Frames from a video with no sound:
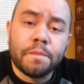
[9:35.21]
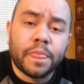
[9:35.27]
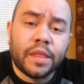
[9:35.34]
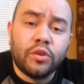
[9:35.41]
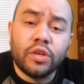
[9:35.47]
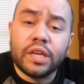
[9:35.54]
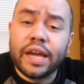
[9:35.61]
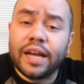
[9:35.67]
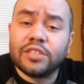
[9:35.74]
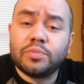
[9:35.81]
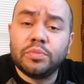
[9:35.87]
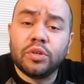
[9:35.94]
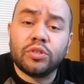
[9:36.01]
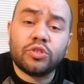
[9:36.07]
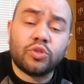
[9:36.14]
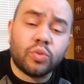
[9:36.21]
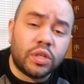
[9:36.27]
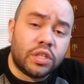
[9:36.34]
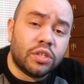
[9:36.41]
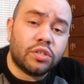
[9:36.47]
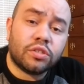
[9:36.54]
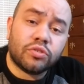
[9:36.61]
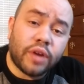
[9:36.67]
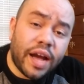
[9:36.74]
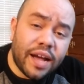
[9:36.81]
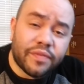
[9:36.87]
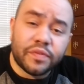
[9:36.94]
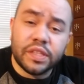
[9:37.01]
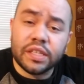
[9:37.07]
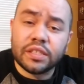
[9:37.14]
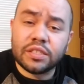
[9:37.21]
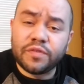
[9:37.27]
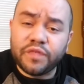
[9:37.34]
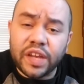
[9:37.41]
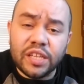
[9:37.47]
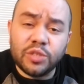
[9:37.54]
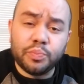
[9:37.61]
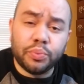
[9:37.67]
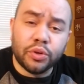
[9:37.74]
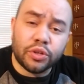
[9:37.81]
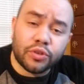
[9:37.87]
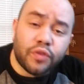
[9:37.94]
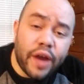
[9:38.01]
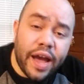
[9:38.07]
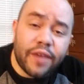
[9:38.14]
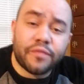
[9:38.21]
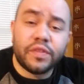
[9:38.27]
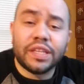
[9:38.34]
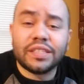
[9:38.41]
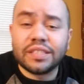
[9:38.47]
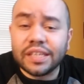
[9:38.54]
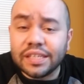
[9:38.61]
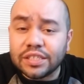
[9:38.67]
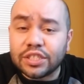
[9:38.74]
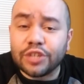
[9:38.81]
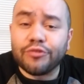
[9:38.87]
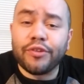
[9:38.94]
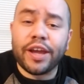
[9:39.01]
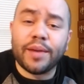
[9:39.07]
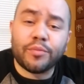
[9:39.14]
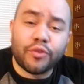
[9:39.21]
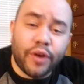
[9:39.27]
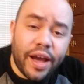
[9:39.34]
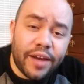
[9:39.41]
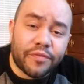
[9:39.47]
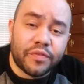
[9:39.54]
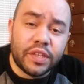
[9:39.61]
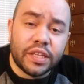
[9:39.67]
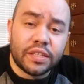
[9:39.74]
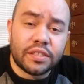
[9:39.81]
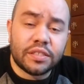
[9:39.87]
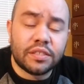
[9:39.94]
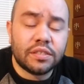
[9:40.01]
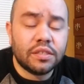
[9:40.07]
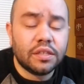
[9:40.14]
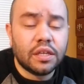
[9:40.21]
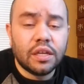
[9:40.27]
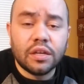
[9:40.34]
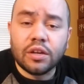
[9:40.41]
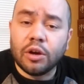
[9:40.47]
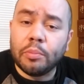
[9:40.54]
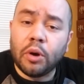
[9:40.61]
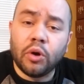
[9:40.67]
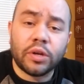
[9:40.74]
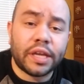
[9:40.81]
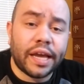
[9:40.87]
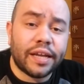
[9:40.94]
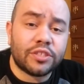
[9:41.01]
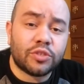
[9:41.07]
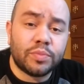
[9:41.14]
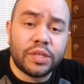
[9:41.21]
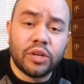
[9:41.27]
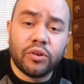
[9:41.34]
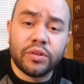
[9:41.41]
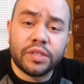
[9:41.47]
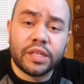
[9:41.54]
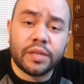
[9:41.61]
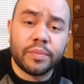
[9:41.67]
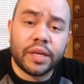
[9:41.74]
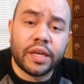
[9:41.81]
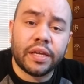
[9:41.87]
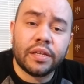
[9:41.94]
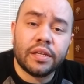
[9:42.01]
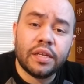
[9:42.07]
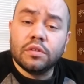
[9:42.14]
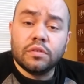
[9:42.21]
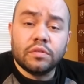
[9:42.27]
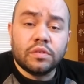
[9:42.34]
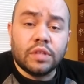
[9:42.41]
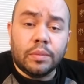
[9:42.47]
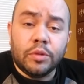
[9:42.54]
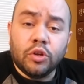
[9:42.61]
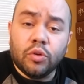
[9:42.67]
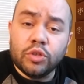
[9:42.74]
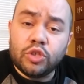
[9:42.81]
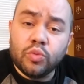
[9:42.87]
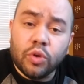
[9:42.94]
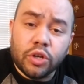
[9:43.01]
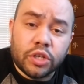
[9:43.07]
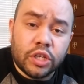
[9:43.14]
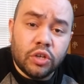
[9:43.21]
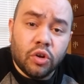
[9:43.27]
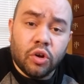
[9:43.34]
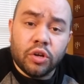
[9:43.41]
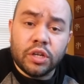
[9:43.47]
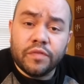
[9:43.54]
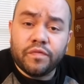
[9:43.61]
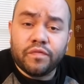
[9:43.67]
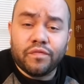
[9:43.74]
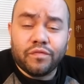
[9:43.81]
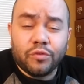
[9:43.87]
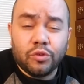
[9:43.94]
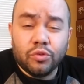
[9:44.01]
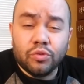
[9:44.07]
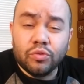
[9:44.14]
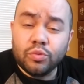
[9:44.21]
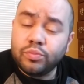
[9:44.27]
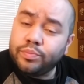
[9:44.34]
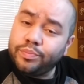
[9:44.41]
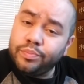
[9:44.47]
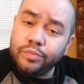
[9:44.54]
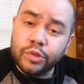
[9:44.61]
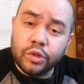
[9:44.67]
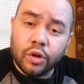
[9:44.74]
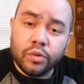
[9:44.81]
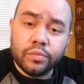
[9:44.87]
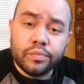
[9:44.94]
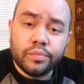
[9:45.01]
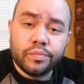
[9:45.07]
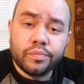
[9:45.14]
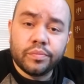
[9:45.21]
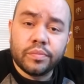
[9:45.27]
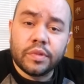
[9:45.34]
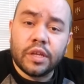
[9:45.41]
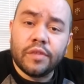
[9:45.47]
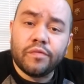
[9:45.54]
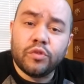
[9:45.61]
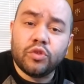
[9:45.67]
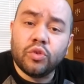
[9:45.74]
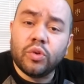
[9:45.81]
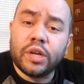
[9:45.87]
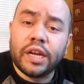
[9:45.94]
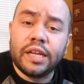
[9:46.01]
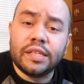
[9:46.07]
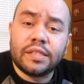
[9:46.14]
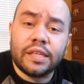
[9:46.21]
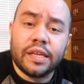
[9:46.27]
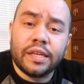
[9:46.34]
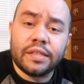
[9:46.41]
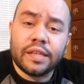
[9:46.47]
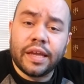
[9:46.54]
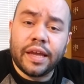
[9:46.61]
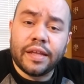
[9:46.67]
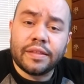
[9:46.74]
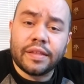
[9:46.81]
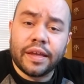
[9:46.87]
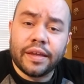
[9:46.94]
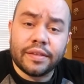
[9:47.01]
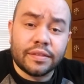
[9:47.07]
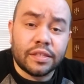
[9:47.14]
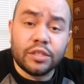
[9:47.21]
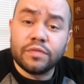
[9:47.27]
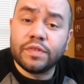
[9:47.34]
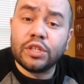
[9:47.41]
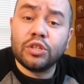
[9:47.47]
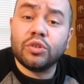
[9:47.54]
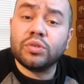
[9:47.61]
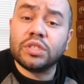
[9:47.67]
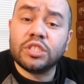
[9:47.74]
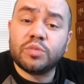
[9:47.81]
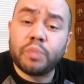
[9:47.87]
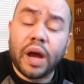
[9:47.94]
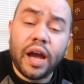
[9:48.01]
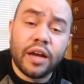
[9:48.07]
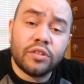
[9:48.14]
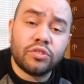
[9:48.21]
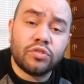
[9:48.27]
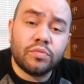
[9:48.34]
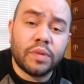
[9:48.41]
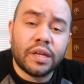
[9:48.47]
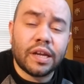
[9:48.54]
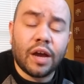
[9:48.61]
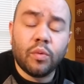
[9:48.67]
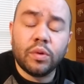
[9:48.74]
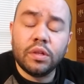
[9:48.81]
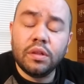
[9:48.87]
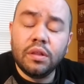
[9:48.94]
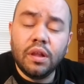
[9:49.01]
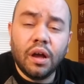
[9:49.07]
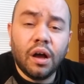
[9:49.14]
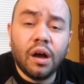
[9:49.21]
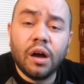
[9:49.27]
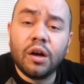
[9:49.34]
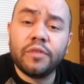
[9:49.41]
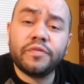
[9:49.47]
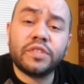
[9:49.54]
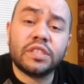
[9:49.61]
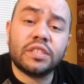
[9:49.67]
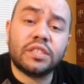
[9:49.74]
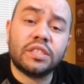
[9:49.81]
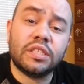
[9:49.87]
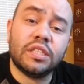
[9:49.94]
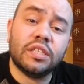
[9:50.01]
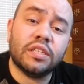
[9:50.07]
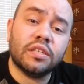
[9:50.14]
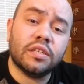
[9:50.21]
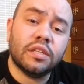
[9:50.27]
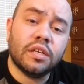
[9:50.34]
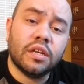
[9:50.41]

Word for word: you can catch me on Twitter, Craftnicks, Facebook, Craftnicks, Instagram, Craftnicks. Come on, catch me on there, man. So let me know what you're working on. If you, you know, if you're doing anything that that these videos inspired you, man, I would love to see it.